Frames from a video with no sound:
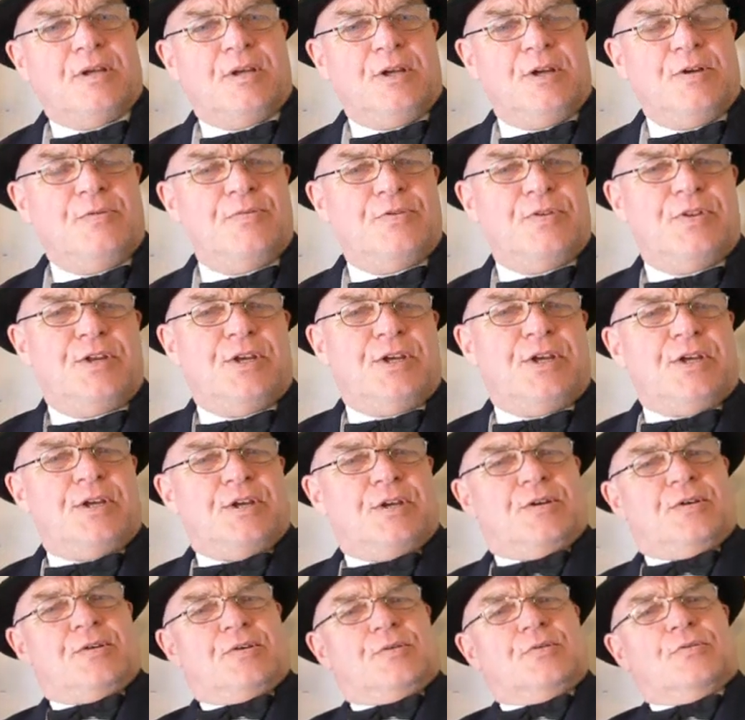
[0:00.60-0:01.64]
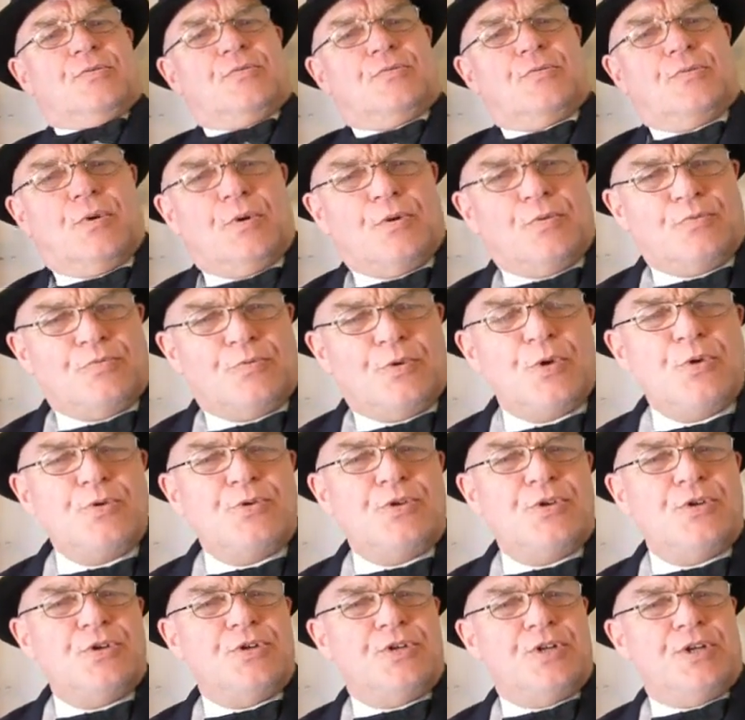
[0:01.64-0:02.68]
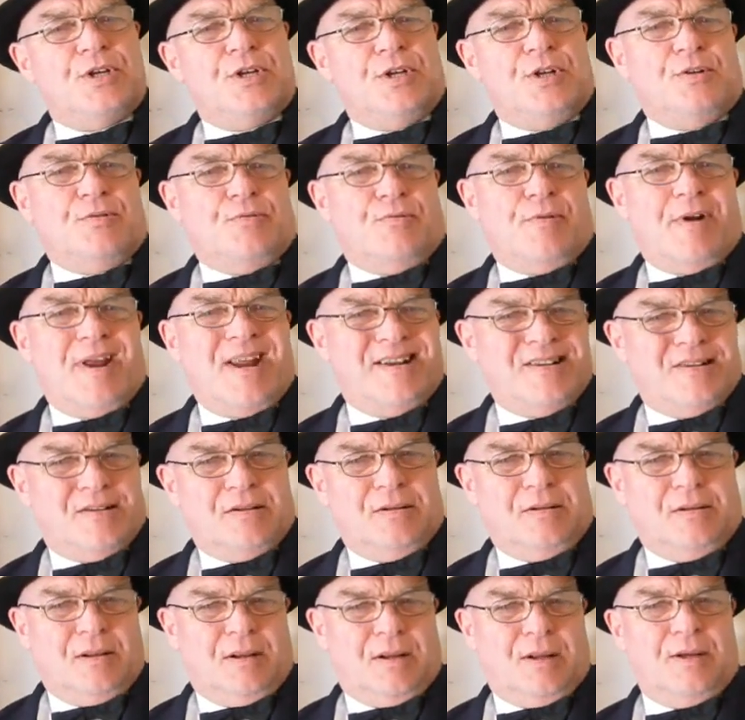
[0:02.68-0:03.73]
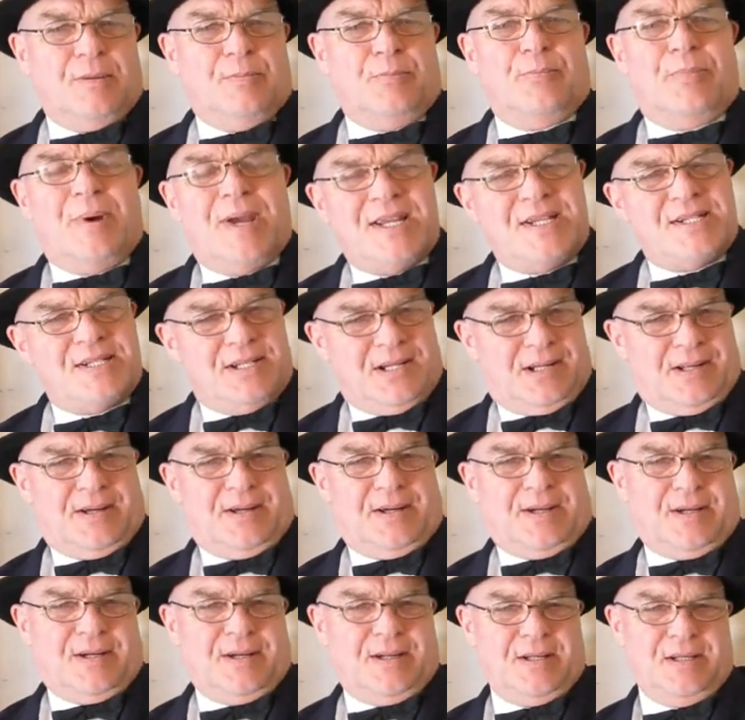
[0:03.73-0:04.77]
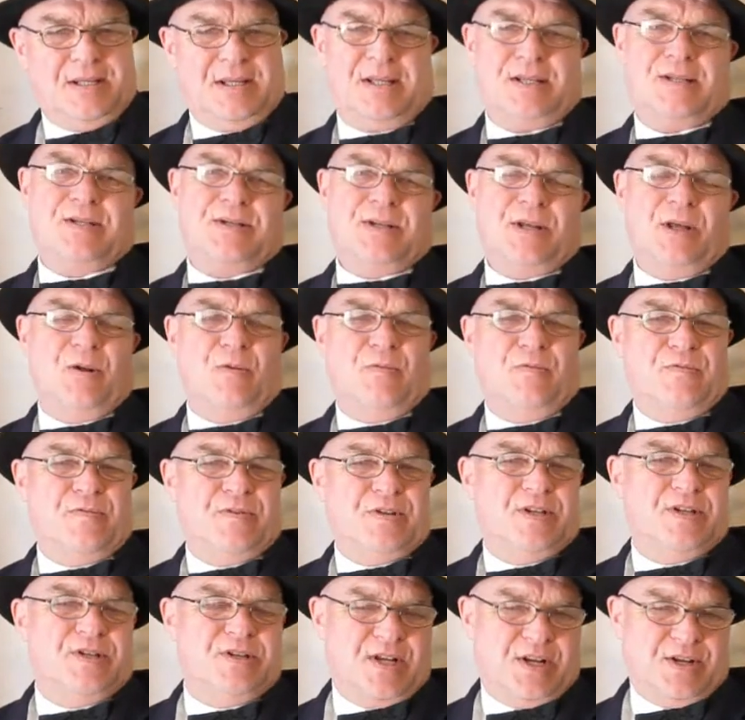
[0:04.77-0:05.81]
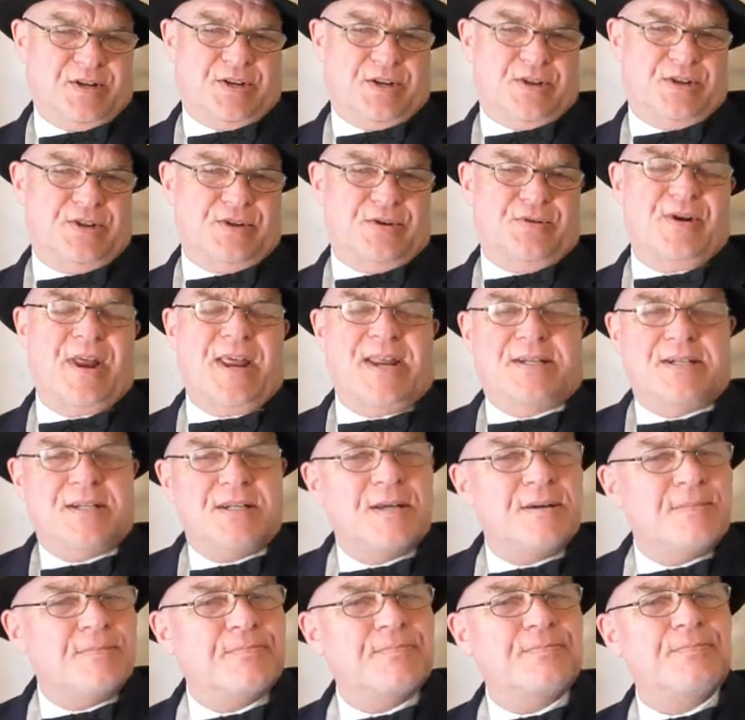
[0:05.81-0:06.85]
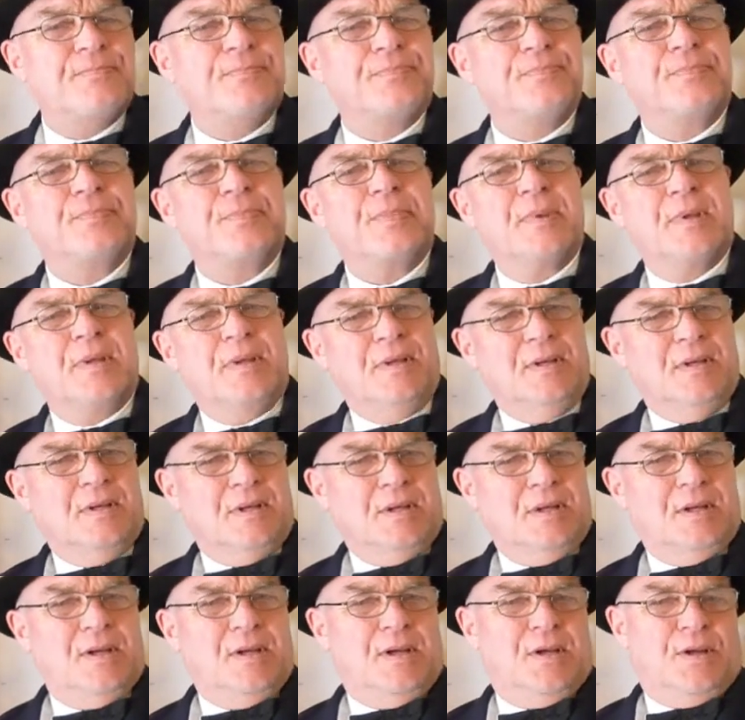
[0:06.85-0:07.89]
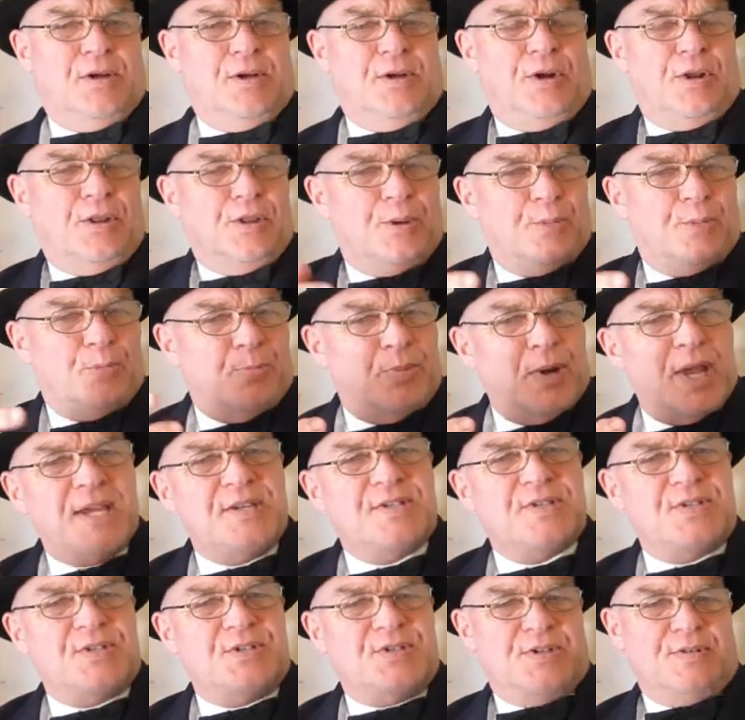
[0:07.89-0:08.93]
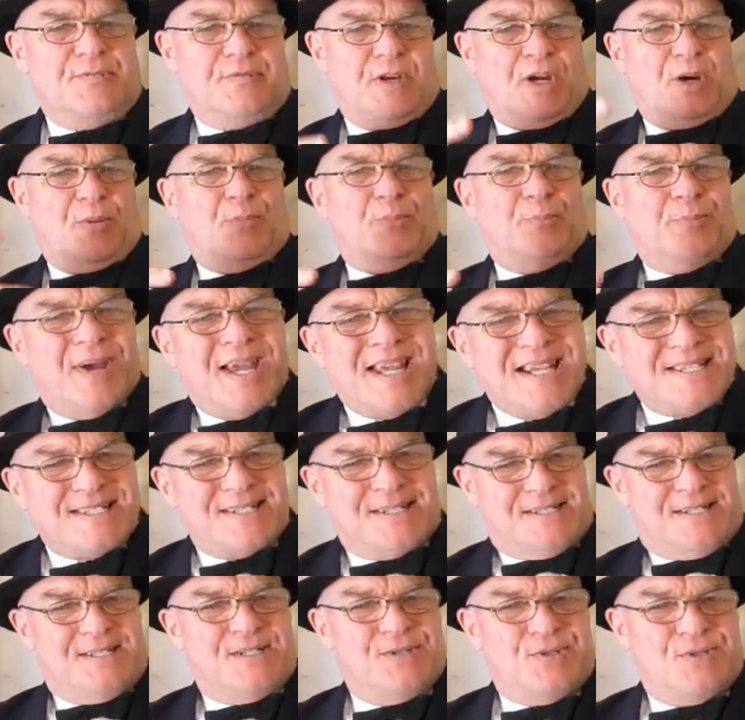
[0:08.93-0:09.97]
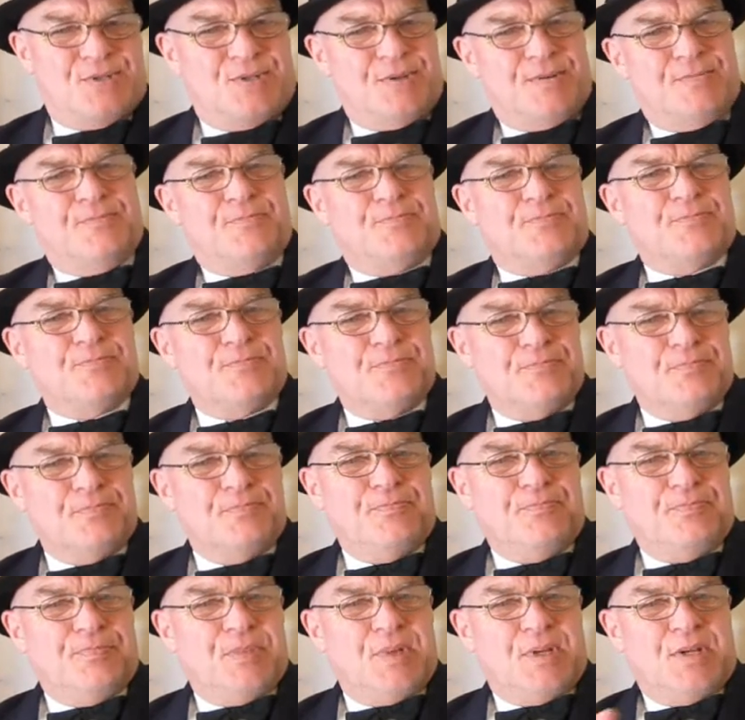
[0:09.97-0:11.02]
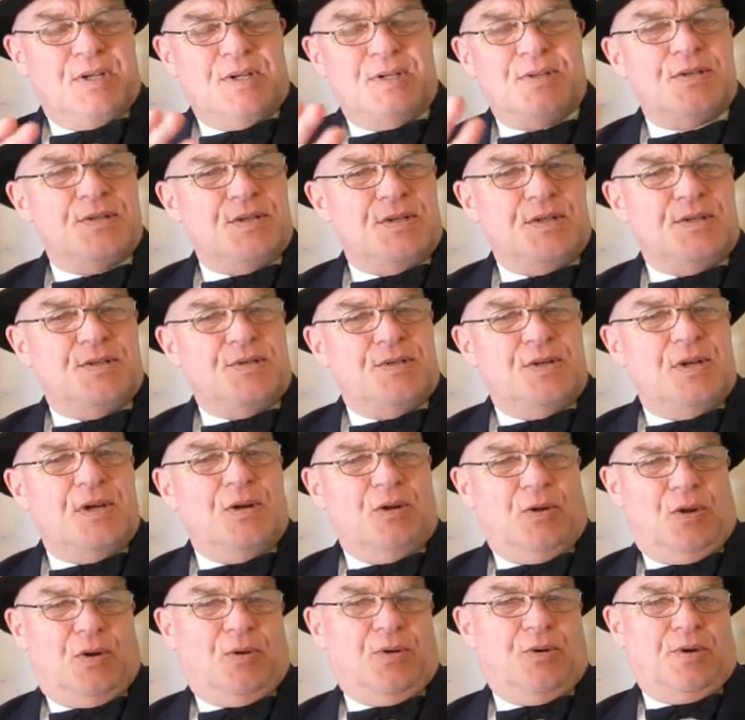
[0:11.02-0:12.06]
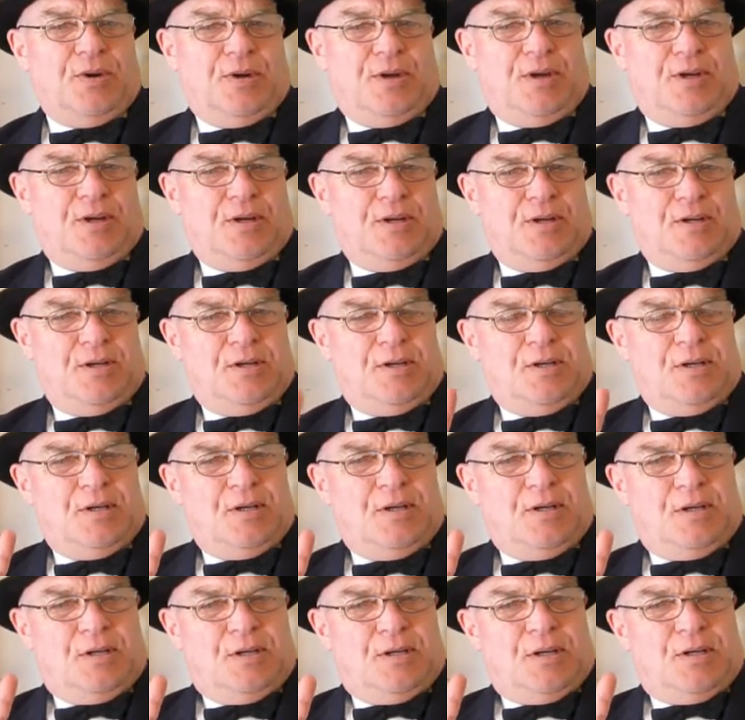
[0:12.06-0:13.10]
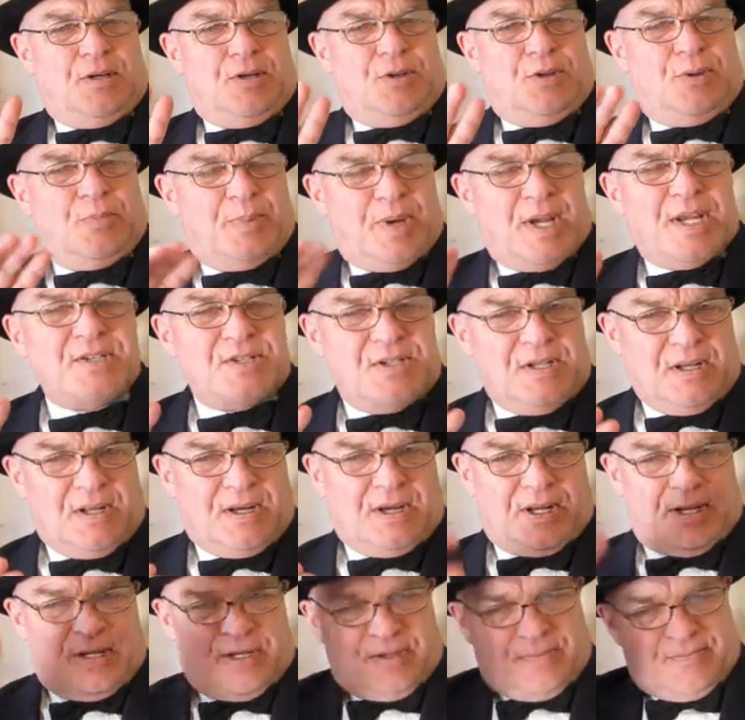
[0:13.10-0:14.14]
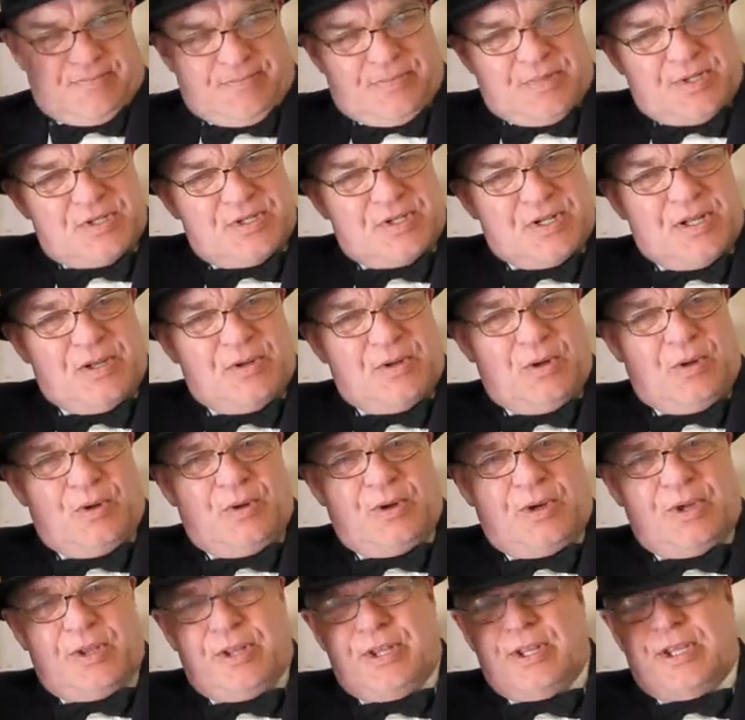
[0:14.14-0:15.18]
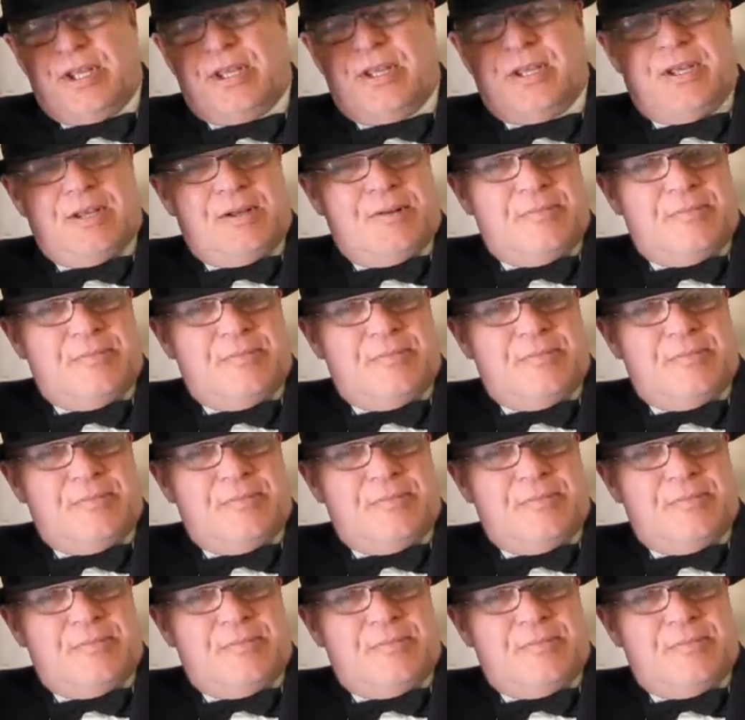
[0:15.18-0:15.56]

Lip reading: if the rooted and radical baseline itself is under threat, the basis of our basis is no longer the baseline. It's no longer the